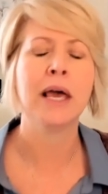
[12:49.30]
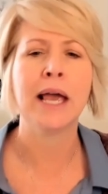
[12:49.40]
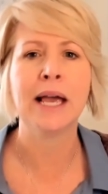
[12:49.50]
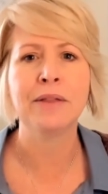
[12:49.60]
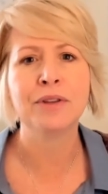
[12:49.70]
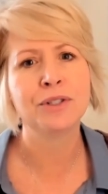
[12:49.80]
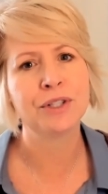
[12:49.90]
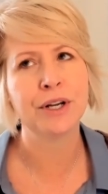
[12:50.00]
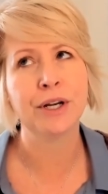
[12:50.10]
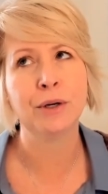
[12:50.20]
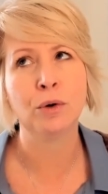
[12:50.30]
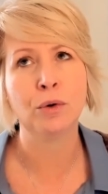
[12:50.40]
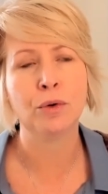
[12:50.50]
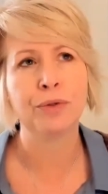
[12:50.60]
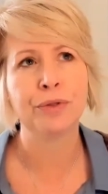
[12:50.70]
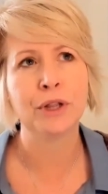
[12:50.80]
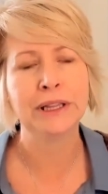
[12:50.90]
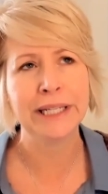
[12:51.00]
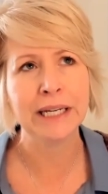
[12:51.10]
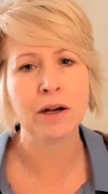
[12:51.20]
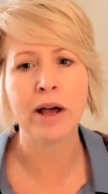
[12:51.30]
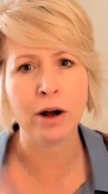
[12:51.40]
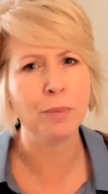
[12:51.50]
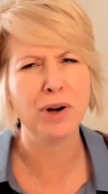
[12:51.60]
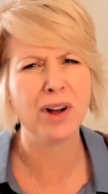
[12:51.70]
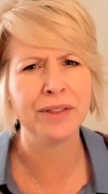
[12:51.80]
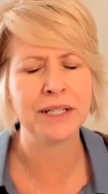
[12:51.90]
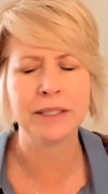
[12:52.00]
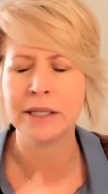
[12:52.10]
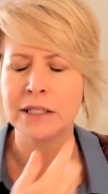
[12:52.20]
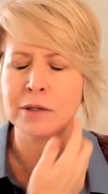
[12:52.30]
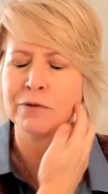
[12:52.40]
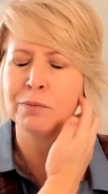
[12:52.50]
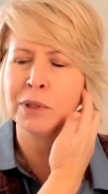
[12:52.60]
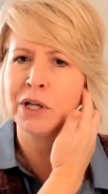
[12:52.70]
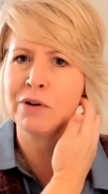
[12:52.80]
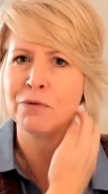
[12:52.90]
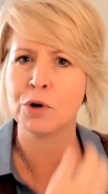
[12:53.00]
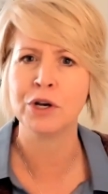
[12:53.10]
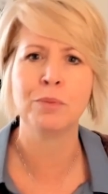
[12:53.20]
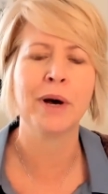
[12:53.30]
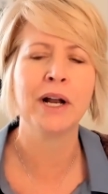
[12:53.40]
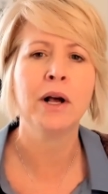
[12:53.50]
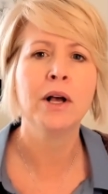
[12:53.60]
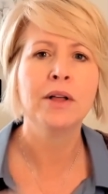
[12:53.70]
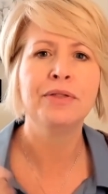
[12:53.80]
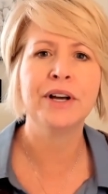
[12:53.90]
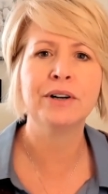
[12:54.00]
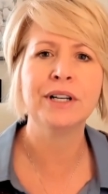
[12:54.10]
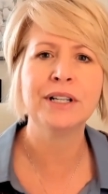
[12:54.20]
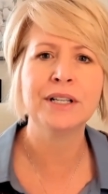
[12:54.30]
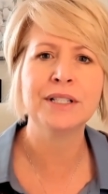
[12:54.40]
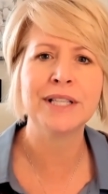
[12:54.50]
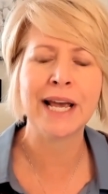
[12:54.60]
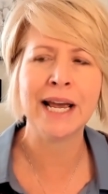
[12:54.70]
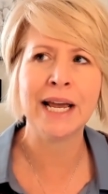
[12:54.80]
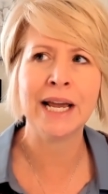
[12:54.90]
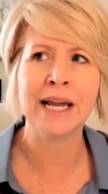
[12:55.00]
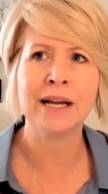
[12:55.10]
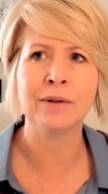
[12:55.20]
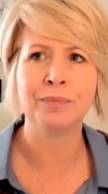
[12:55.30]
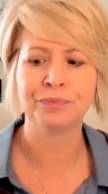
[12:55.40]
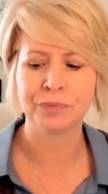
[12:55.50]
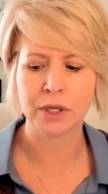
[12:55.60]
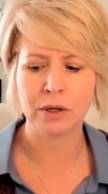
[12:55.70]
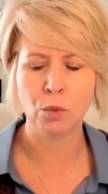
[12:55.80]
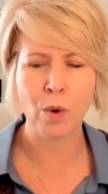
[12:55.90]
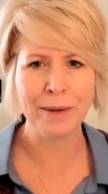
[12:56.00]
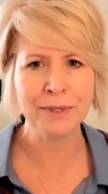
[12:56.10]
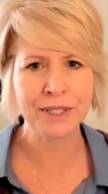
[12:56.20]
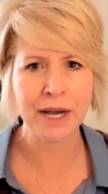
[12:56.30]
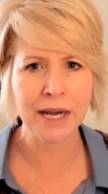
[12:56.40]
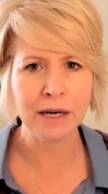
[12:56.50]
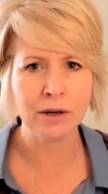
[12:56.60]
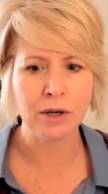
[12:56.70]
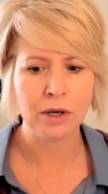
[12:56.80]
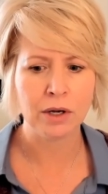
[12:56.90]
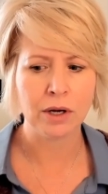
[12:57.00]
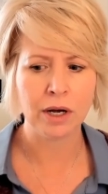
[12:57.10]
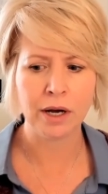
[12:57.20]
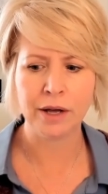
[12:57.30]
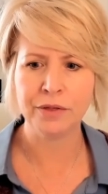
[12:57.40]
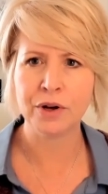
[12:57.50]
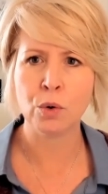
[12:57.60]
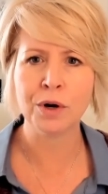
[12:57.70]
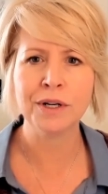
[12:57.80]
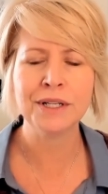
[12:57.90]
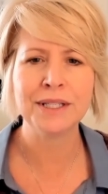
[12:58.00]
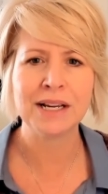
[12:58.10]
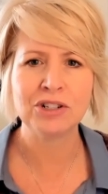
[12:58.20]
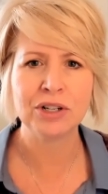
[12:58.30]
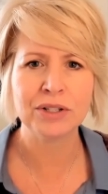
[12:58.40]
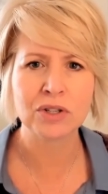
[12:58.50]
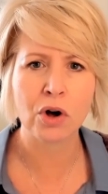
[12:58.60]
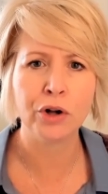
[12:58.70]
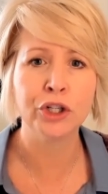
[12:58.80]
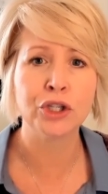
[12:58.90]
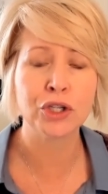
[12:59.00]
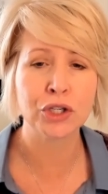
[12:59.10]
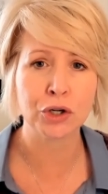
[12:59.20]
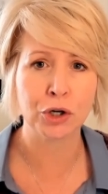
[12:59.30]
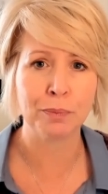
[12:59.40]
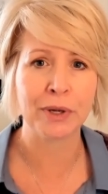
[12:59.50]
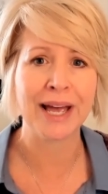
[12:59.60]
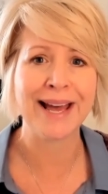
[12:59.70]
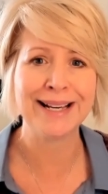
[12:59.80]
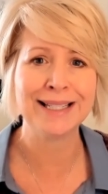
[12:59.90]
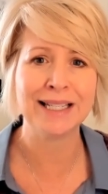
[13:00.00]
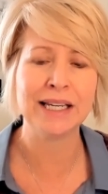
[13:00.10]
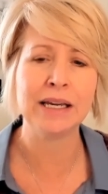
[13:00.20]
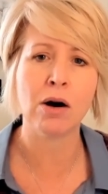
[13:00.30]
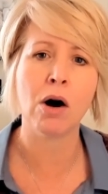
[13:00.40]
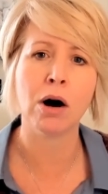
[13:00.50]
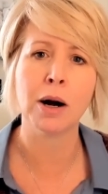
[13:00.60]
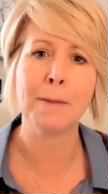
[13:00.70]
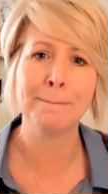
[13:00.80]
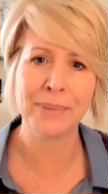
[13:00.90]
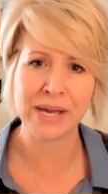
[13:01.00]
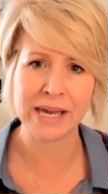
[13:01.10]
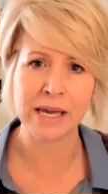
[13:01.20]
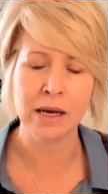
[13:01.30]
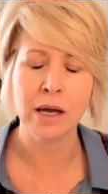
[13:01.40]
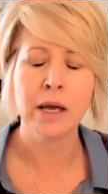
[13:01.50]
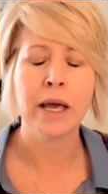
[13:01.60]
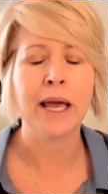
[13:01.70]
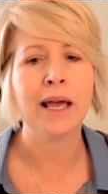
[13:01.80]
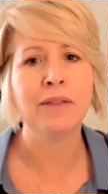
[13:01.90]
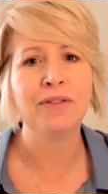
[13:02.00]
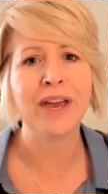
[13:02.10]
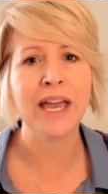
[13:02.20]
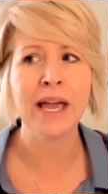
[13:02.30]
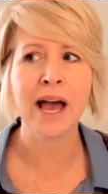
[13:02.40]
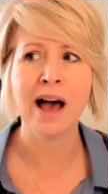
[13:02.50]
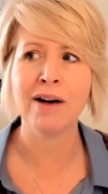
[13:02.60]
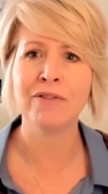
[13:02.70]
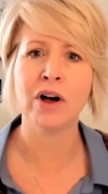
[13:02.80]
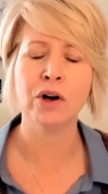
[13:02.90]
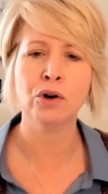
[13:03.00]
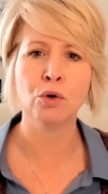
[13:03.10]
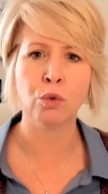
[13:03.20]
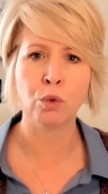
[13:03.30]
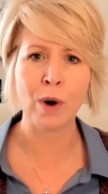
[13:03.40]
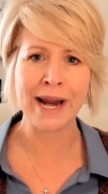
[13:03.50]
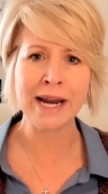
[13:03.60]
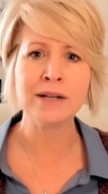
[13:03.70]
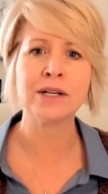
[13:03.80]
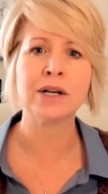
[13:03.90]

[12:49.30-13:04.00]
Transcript: and there's a link, and I'll put all these links below for you, but there is a website uh, the organization is called SERP, S E R P, and they have a great